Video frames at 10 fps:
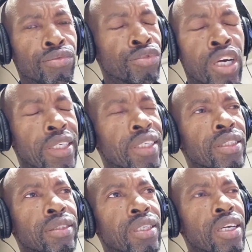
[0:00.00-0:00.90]

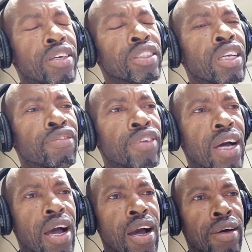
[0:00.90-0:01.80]
running here and there for
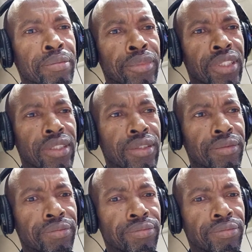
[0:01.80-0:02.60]
arms.